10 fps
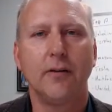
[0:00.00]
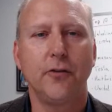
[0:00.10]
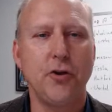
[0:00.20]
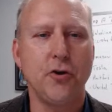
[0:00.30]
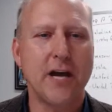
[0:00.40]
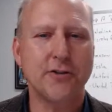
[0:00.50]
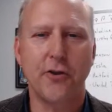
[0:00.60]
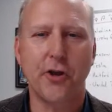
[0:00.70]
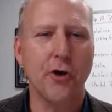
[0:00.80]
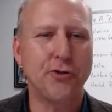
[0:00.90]
So you guys are
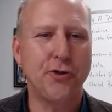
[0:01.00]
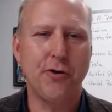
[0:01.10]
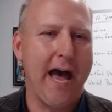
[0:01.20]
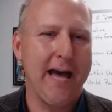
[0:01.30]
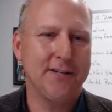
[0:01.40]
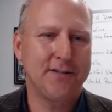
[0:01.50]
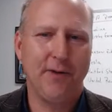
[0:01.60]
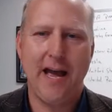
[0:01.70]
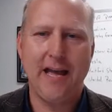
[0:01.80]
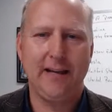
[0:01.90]
the go-to guys,
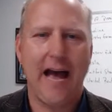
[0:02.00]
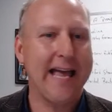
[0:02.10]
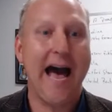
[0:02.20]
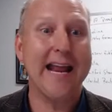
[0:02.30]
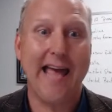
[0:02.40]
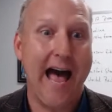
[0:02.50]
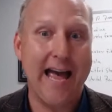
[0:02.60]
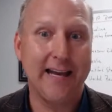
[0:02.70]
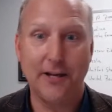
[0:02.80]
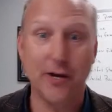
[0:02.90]
right? I got a
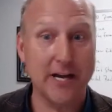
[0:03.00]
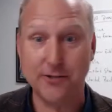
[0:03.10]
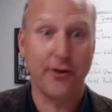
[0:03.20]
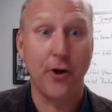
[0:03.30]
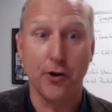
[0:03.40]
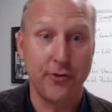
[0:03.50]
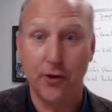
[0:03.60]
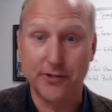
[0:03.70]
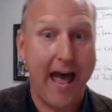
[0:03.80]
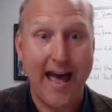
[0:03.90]
guy, and you guys are
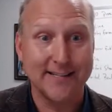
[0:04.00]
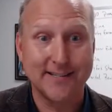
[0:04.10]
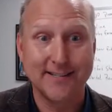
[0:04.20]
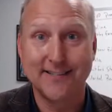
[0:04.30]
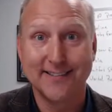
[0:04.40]
those guys.